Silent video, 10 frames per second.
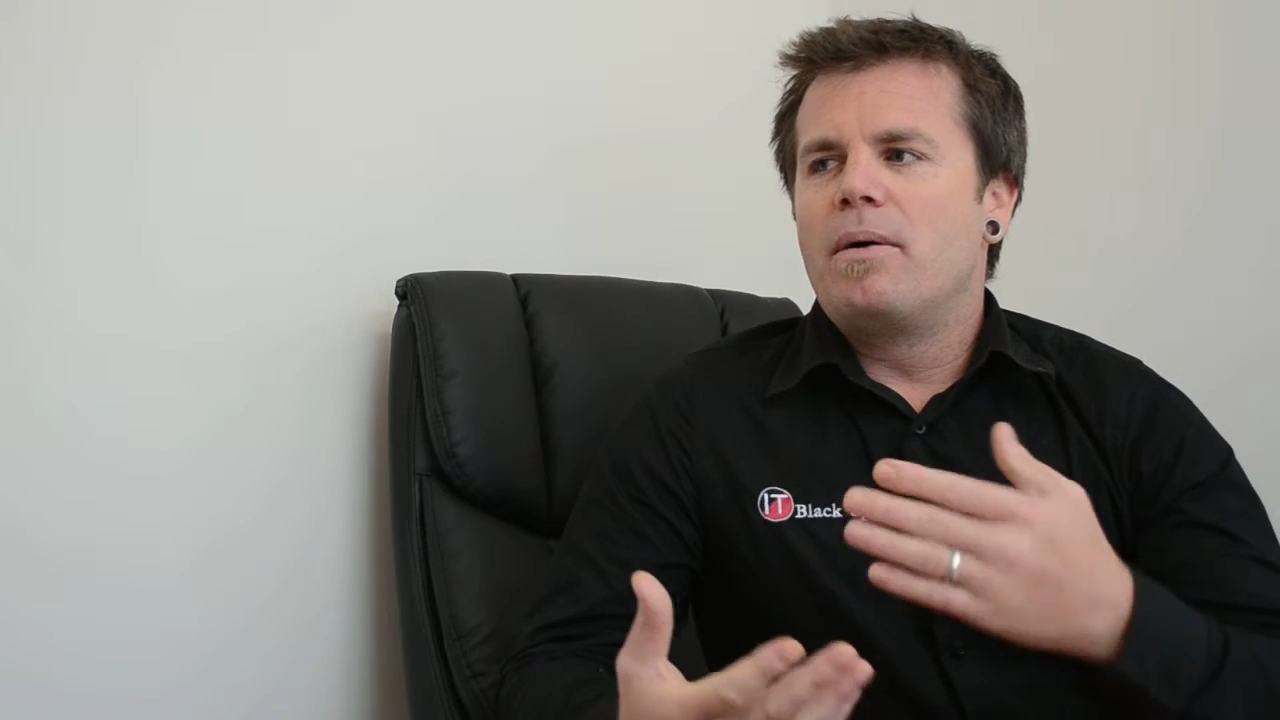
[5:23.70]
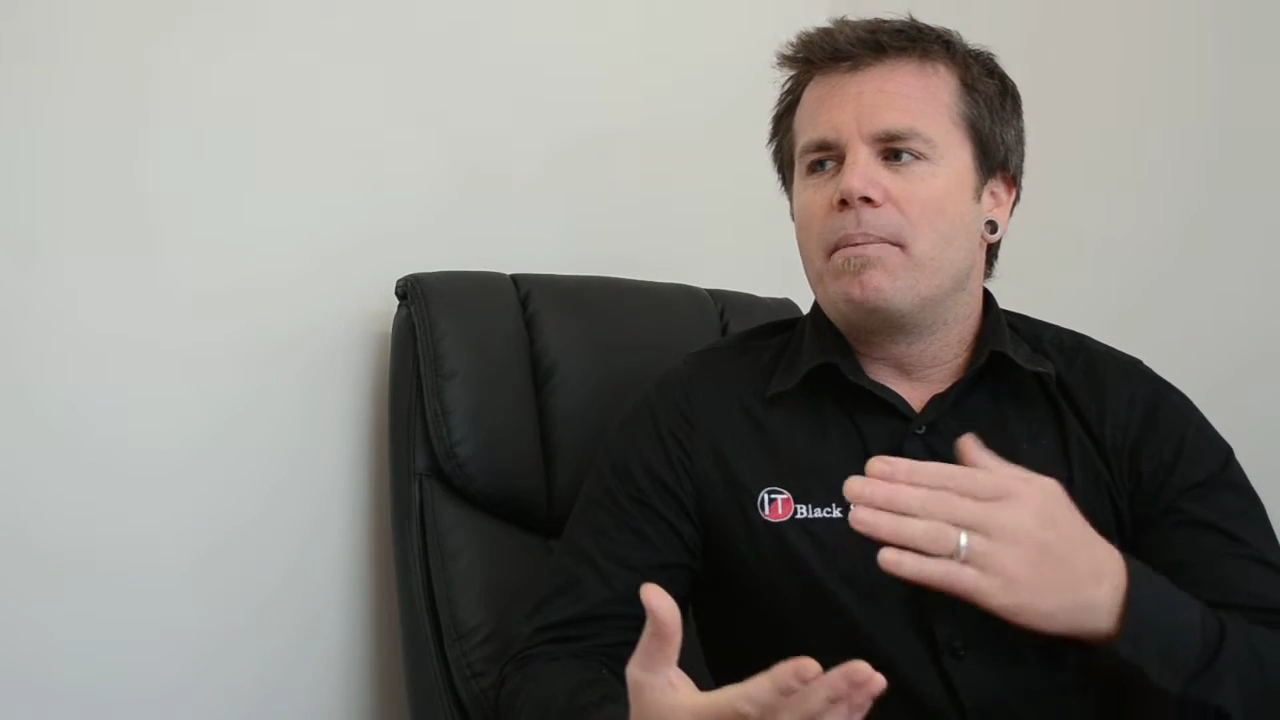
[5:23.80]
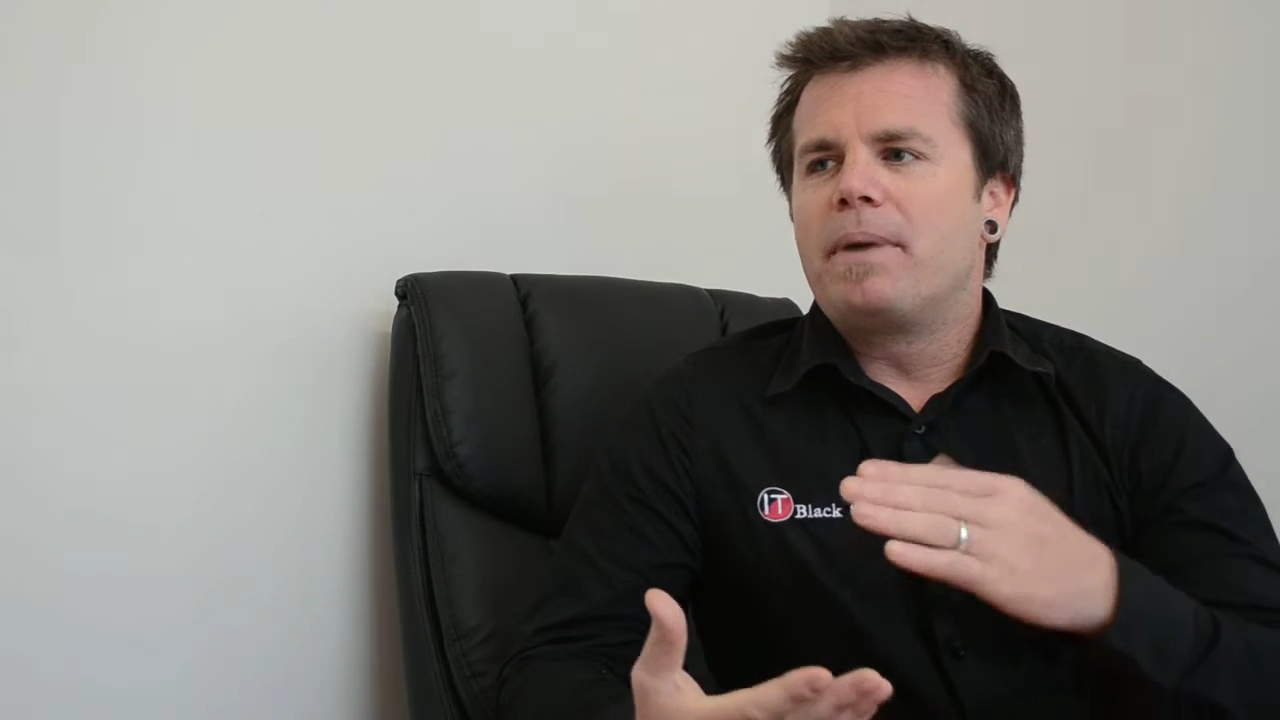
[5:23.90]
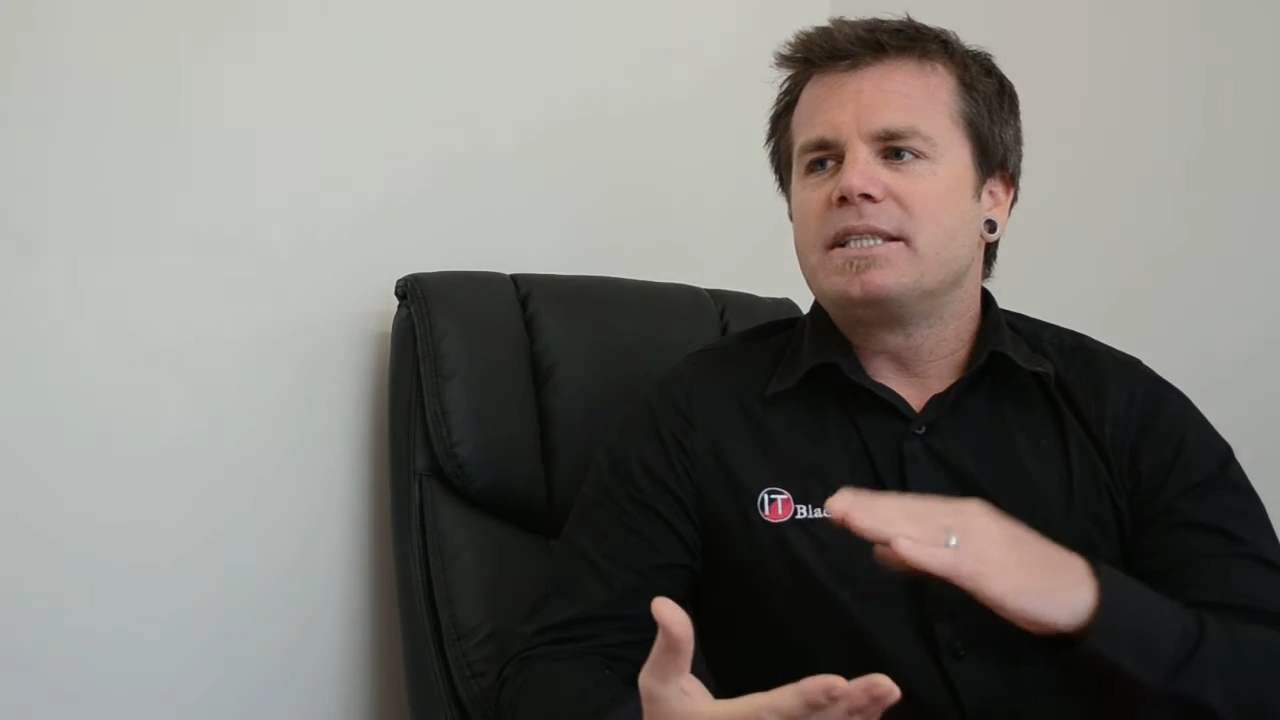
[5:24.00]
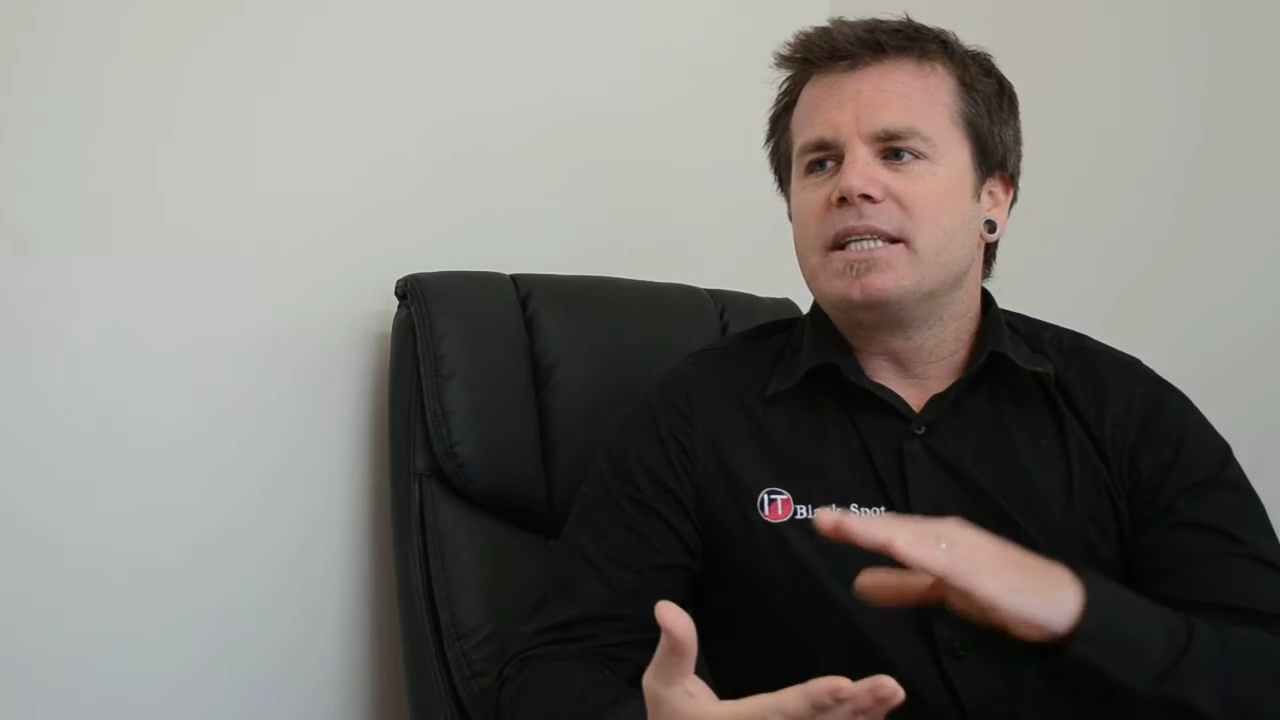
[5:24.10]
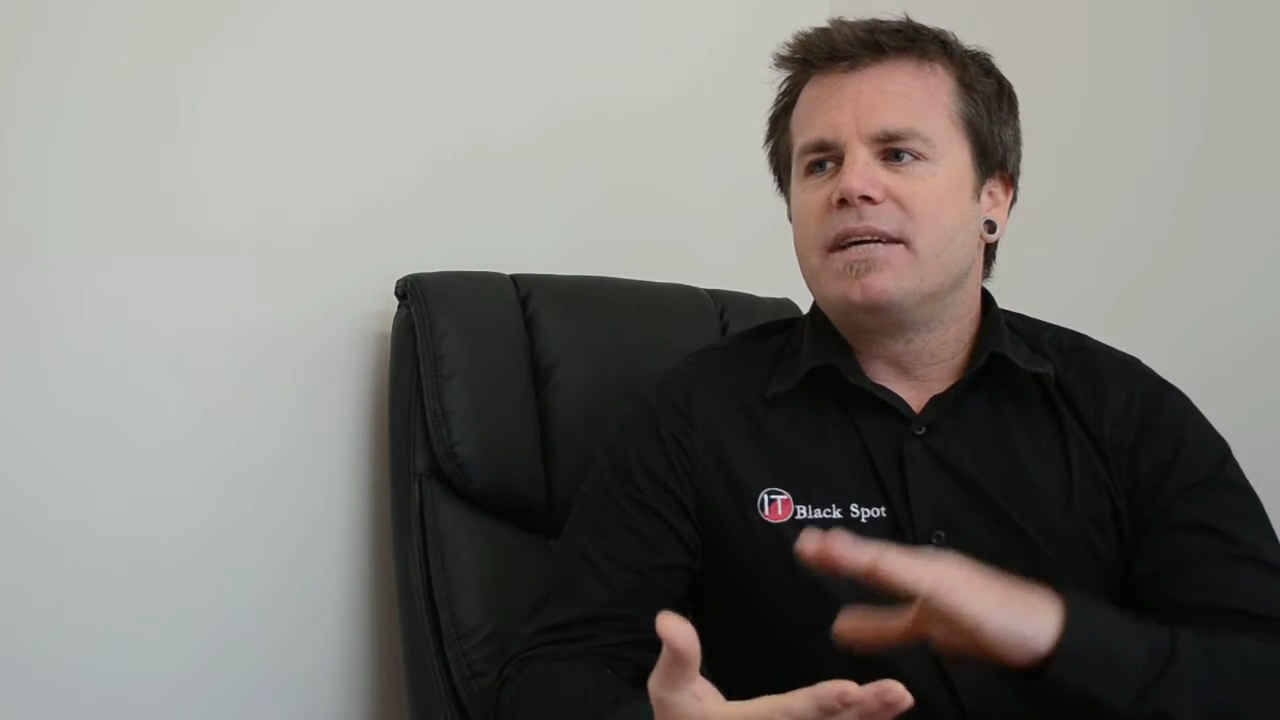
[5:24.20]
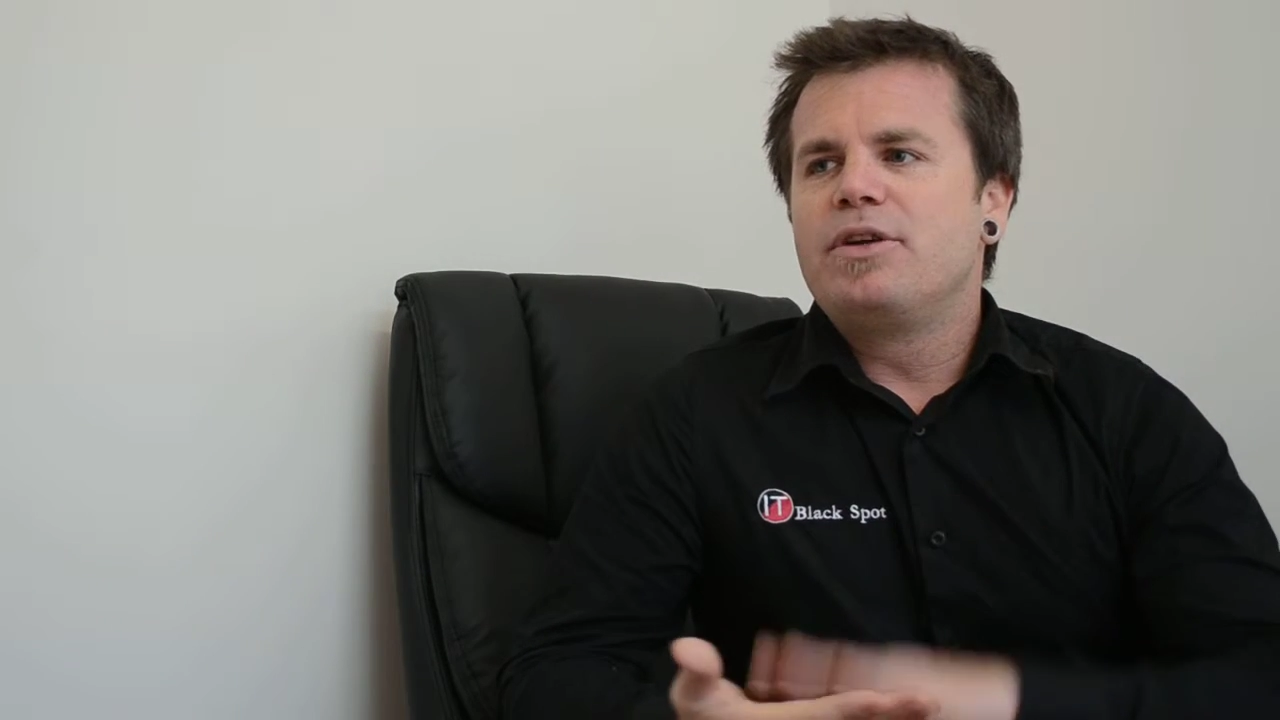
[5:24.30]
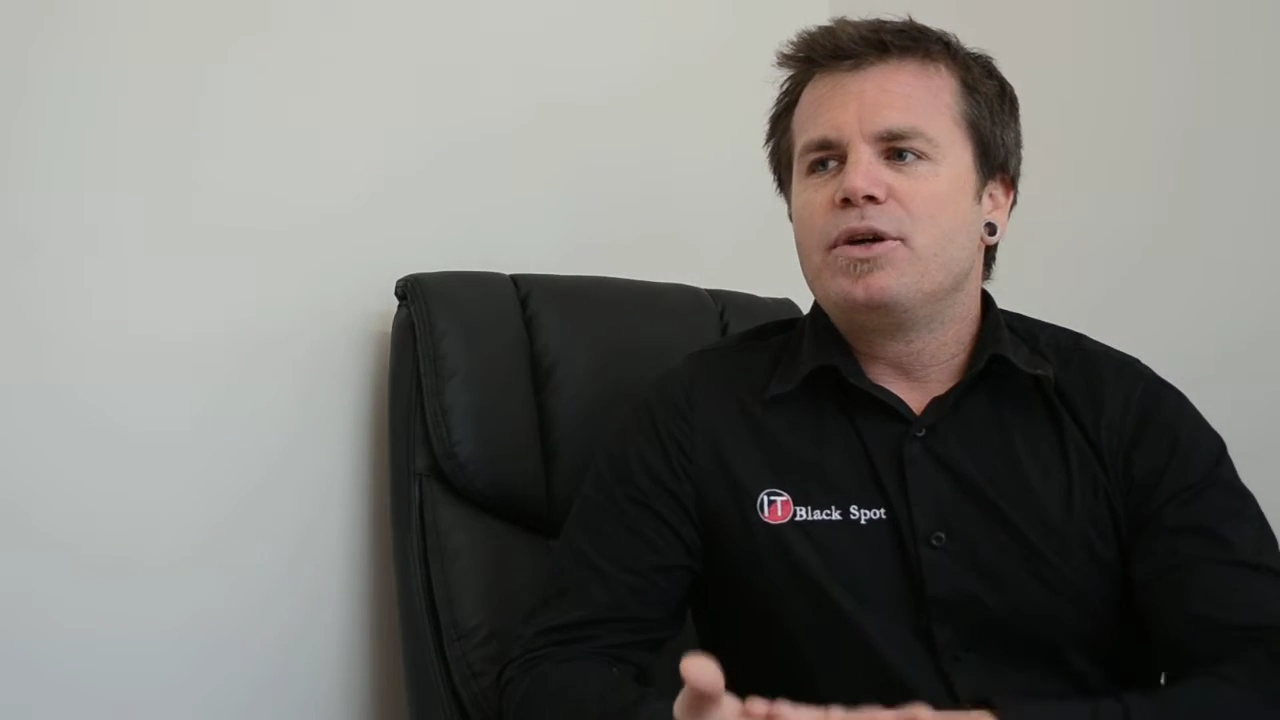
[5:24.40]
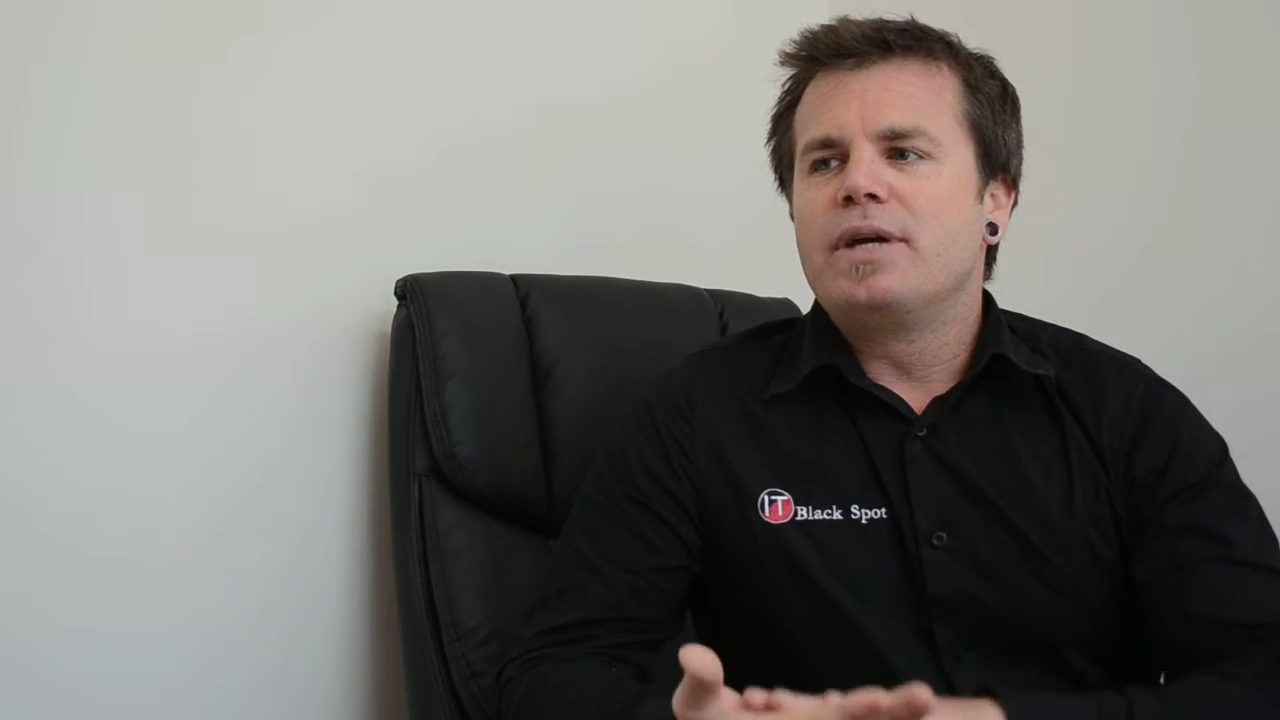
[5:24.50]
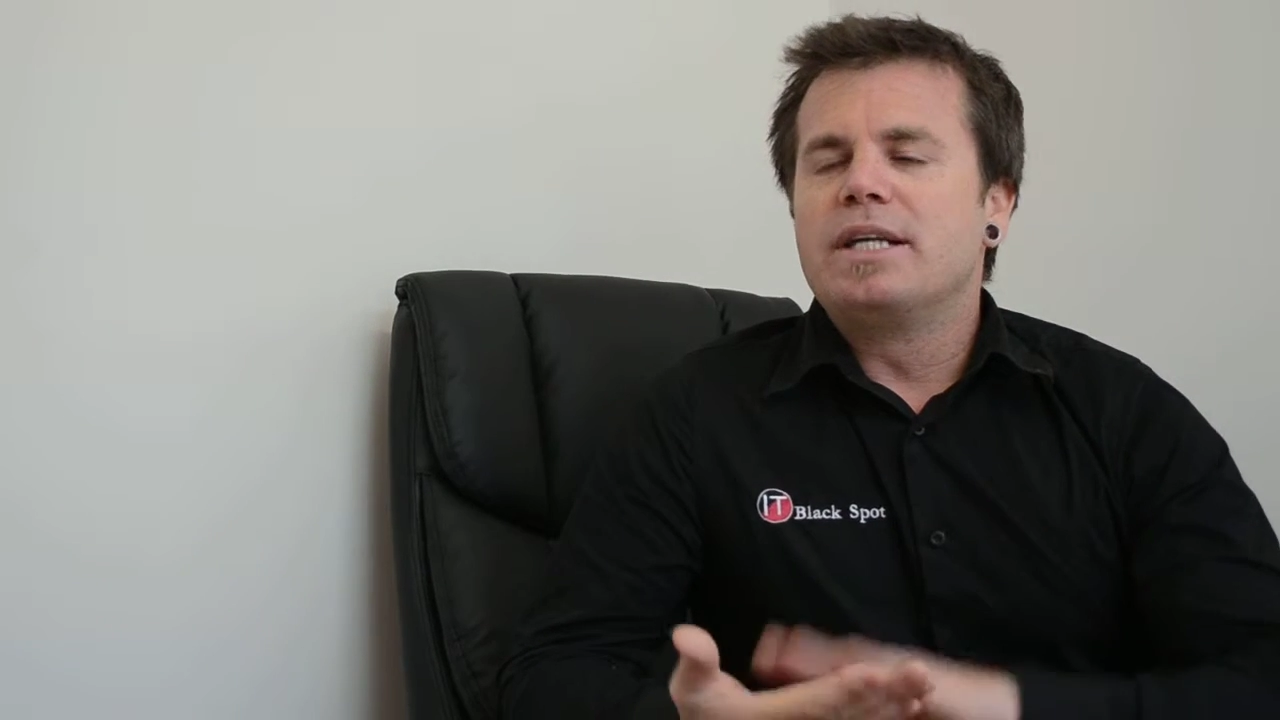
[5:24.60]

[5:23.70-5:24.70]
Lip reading: Basically, if you